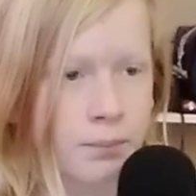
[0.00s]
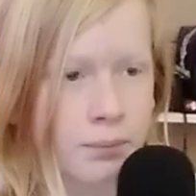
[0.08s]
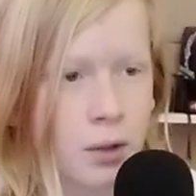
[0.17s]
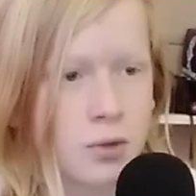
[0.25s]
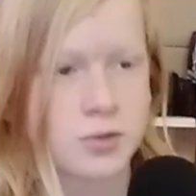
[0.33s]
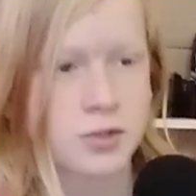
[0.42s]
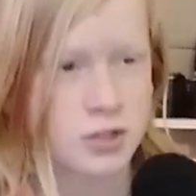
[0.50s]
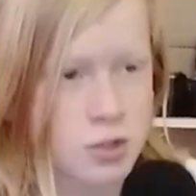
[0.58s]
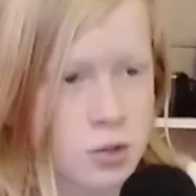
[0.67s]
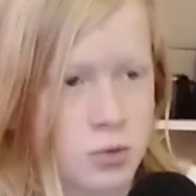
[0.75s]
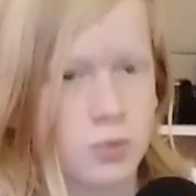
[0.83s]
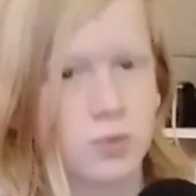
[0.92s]
Bros.
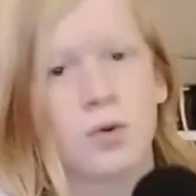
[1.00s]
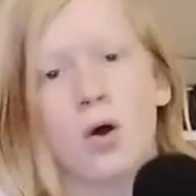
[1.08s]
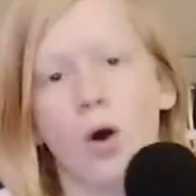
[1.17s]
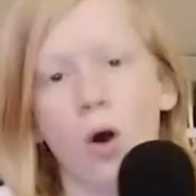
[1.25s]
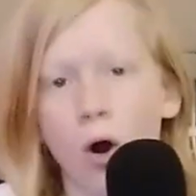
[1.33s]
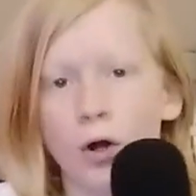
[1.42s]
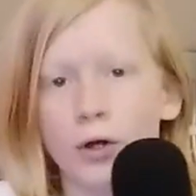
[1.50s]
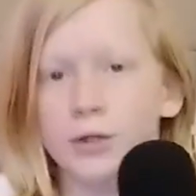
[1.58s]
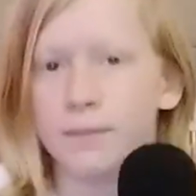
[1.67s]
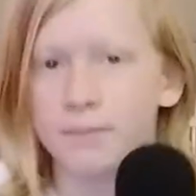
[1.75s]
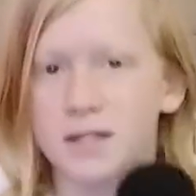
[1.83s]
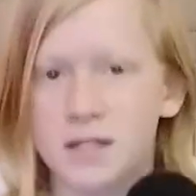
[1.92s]
2 on
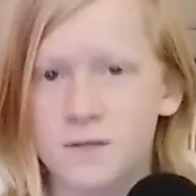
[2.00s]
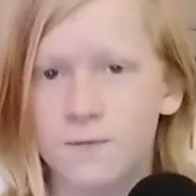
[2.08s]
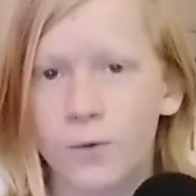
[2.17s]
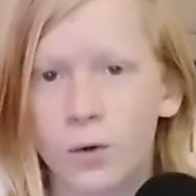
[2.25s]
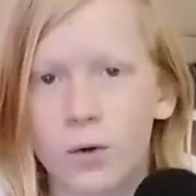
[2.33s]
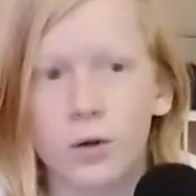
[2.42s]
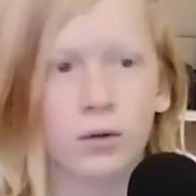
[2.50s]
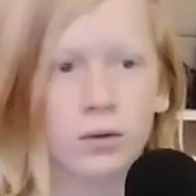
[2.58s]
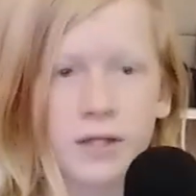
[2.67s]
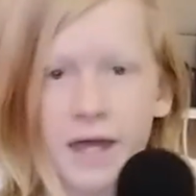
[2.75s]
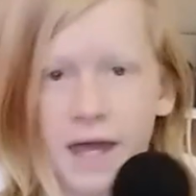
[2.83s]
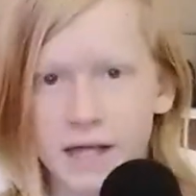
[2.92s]
your PS4
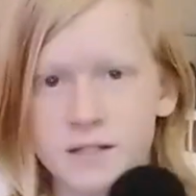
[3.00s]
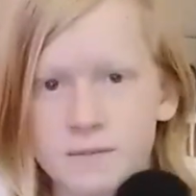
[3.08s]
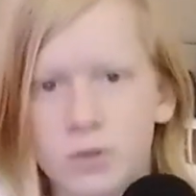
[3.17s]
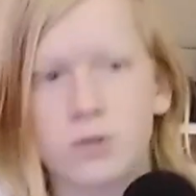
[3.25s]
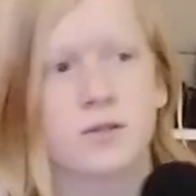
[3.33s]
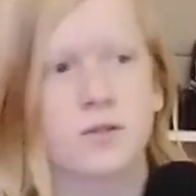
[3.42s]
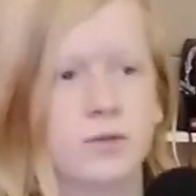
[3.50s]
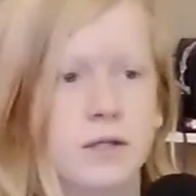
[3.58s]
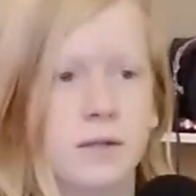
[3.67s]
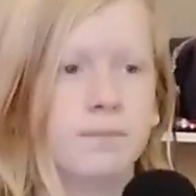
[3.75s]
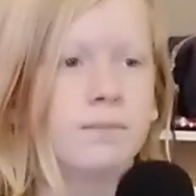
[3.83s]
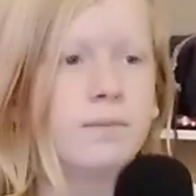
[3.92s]
or your Xbox or
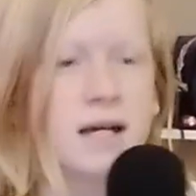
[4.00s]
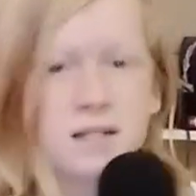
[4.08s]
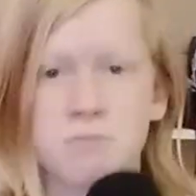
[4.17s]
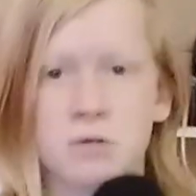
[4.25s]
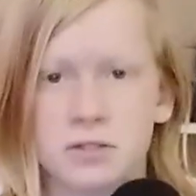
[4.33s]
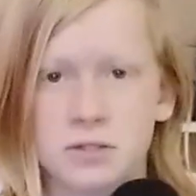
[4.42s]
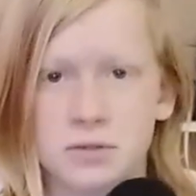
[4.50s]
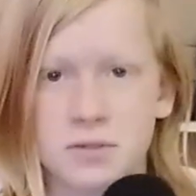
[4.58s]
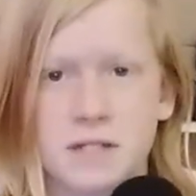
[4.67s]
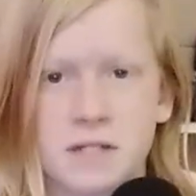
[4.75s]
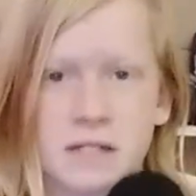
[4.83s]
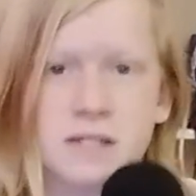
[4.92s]
your Xbox
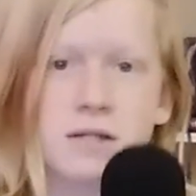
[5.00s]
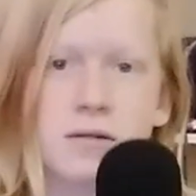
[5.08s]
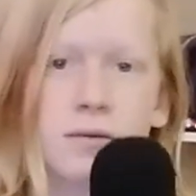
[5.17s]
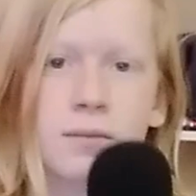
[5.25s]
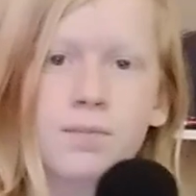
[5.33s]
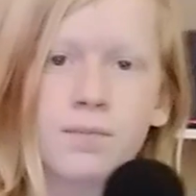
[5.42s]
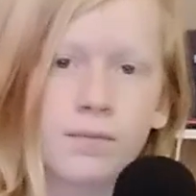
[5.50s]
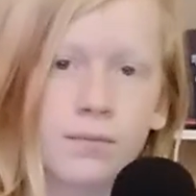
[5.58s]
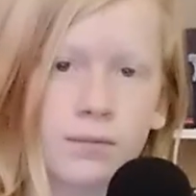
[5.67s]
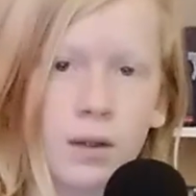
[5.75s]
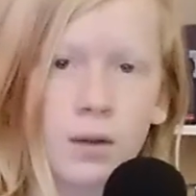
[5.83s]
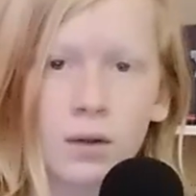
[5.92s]
360 or
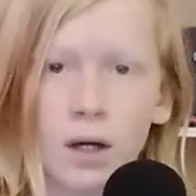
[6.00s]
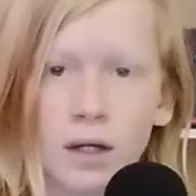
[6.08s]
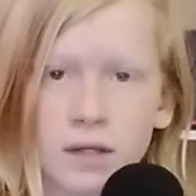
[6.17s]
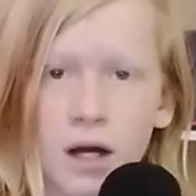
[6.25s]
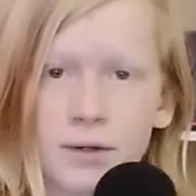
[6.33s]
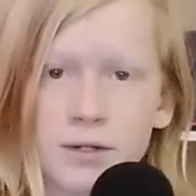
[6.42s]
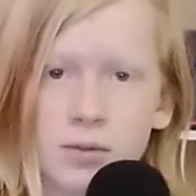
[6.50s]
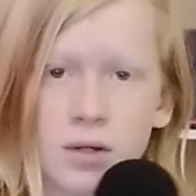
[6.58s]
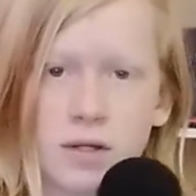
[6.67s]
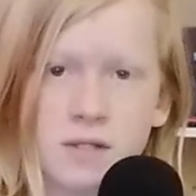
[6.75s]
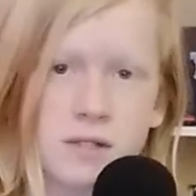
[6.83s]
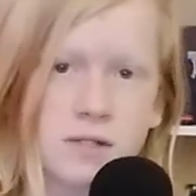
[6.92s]
Atari
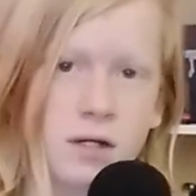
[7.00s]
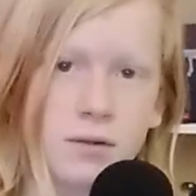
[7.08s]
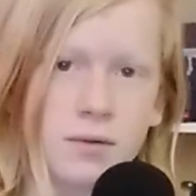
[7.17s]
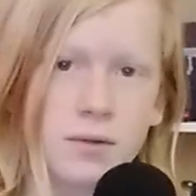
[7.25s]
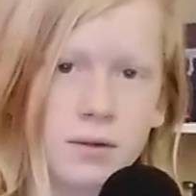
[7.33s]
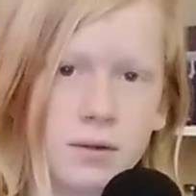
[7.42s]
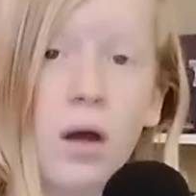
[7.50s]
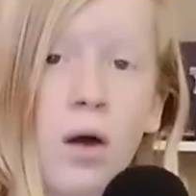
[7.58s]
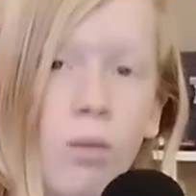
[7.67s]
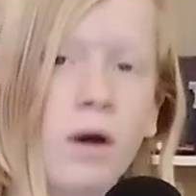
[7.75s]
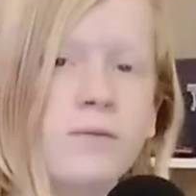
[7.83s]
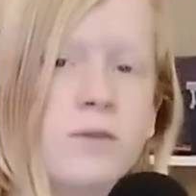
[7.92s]
2600.
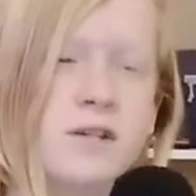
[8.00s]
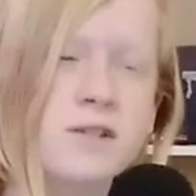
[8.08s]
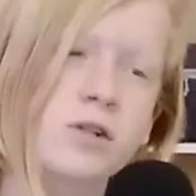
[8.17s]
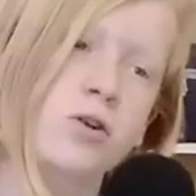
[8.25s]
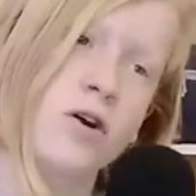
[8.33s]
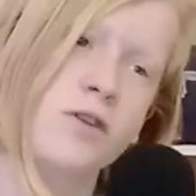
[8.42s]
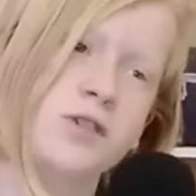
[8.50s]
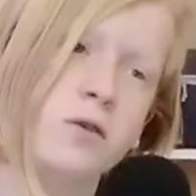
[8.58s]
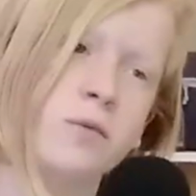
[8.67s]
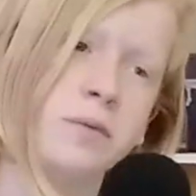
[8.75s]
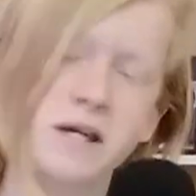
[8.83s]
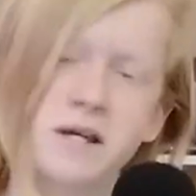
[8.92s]
One reason console
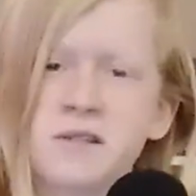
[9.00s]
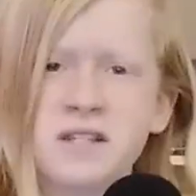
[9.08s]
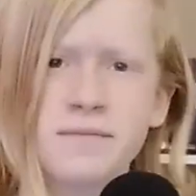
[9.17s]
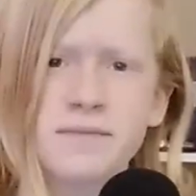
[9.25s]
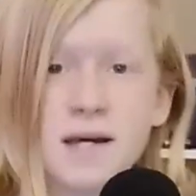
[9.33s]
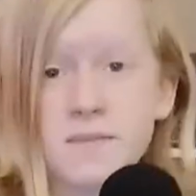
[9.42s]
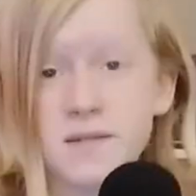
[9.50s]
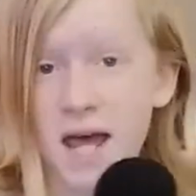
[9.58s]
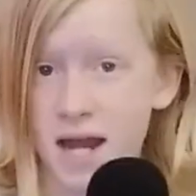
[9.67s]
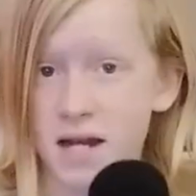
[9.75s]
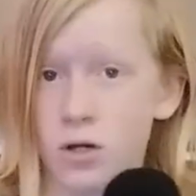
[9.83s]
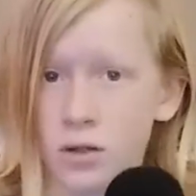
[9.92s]
players sometimes
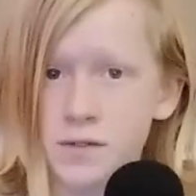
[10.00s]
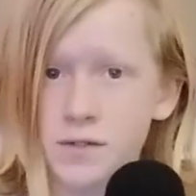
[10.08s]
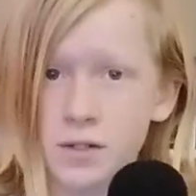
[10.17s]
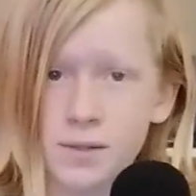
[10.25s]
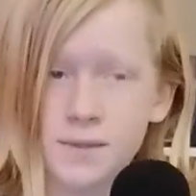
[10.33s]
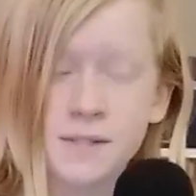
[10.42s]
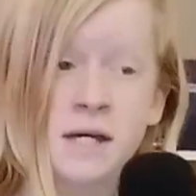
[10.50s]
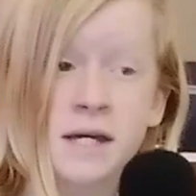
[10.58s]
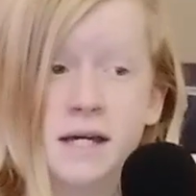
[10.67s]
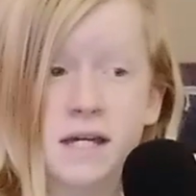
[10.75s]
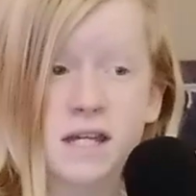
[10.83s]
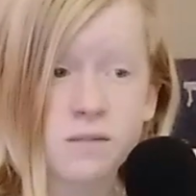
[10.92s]
hate consoles
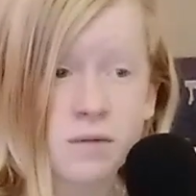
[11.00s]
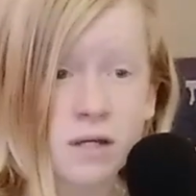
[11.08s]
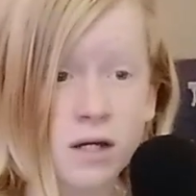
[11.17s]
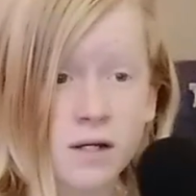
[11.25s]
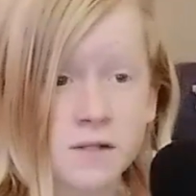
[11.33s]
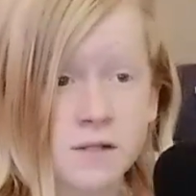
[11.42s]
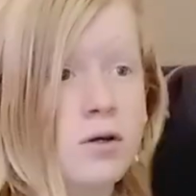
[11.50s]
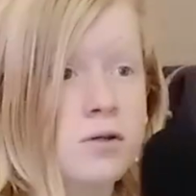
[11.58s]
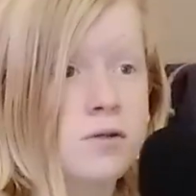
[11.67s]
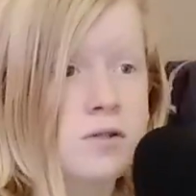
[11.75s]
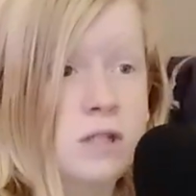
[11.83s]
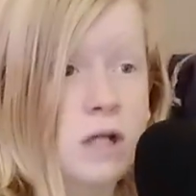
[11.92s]
is because
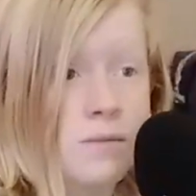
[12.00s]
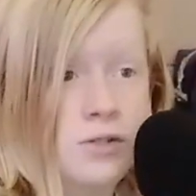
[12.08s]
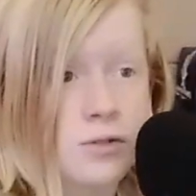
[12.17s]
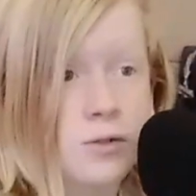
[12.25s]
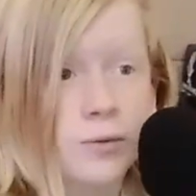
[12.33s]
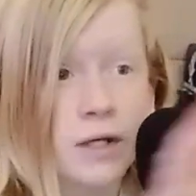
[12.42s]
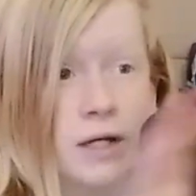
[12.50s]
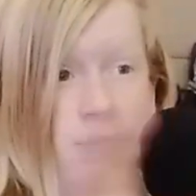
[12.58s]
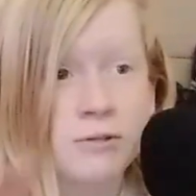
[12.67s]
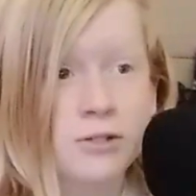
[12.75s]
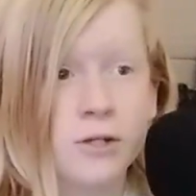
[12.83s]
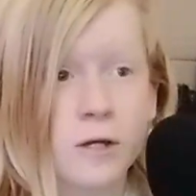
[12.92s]

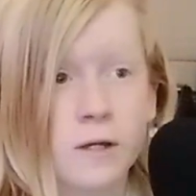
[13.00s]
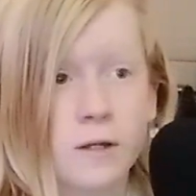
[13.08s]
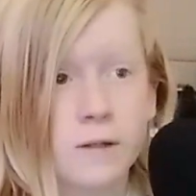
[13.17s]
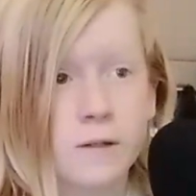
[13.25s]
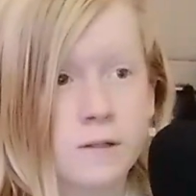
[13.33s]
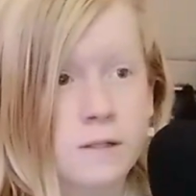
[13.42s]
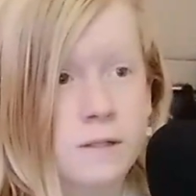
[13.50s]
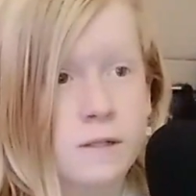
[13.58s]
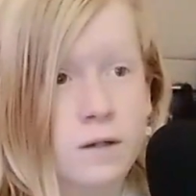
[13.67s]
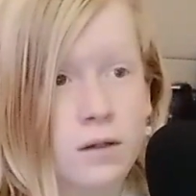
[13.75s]
subscriptions.